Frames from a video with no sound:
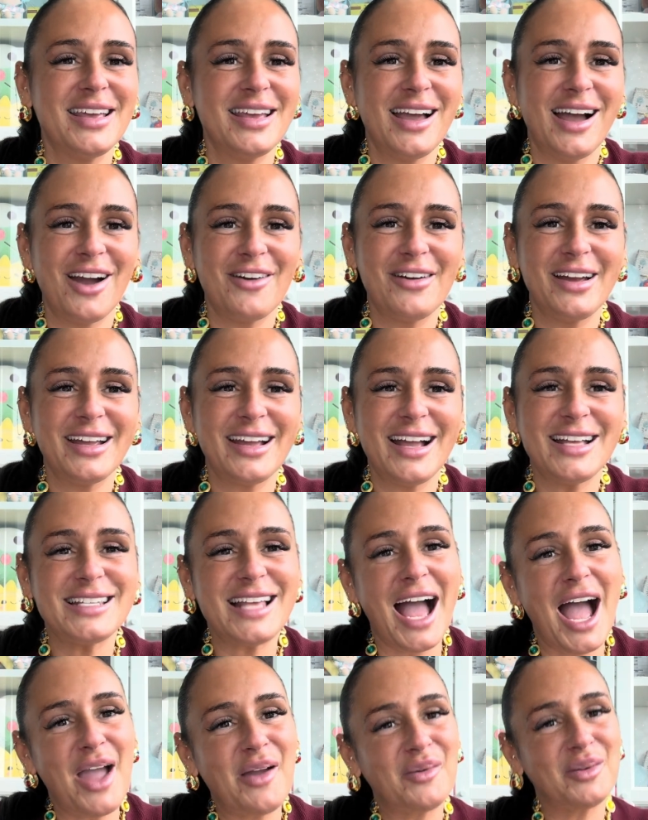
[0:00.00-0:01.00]
All right, guys,
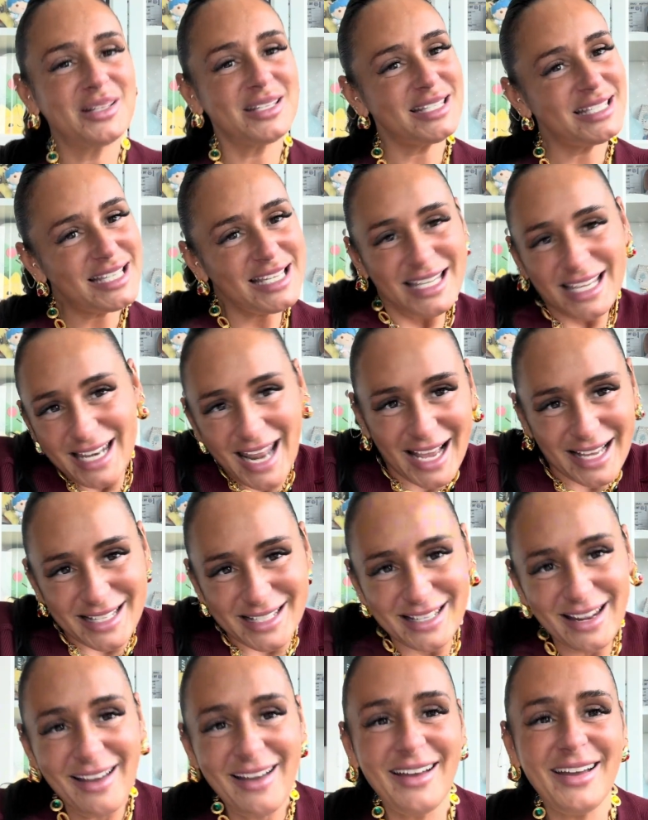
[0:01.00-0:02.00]
I will see you next
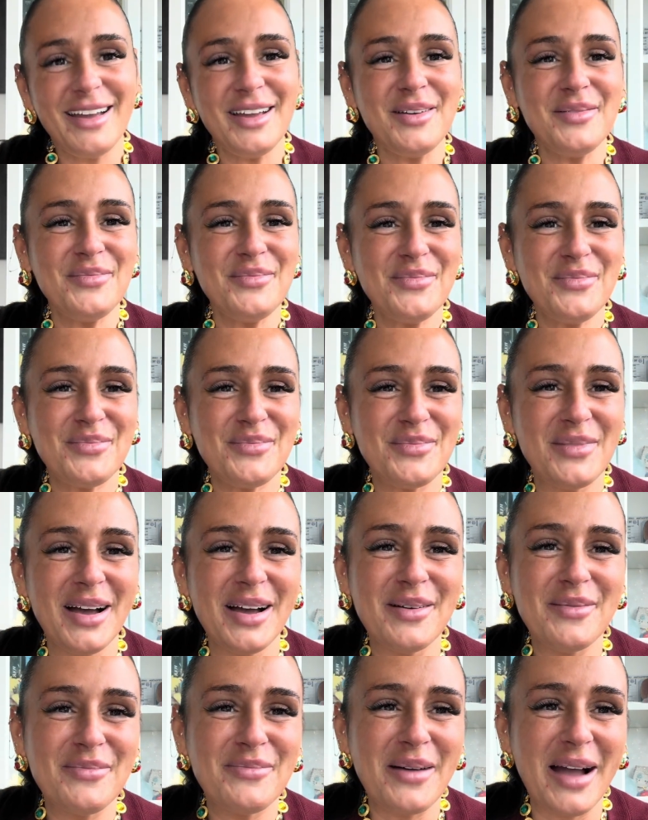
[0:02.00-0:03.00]
time.
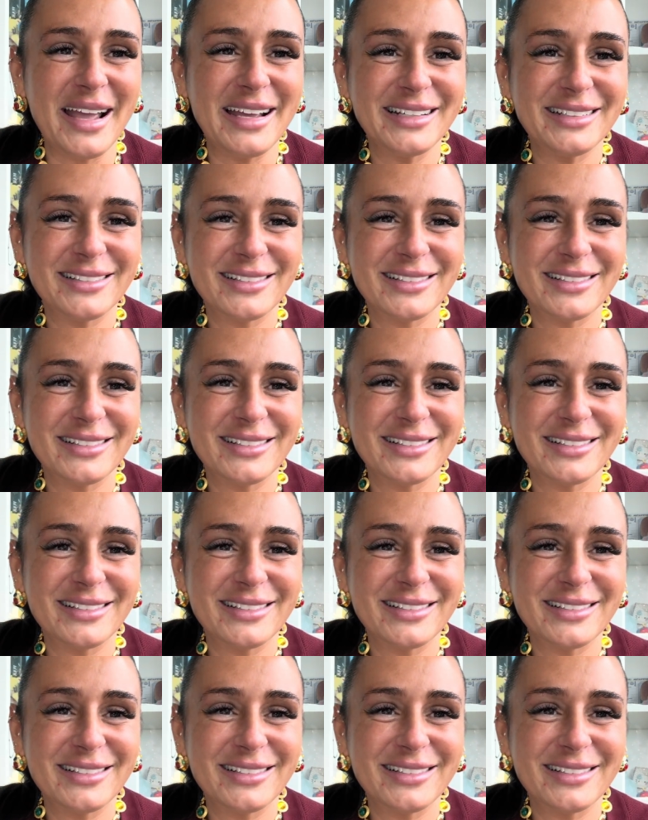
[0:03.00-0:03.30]
Bye.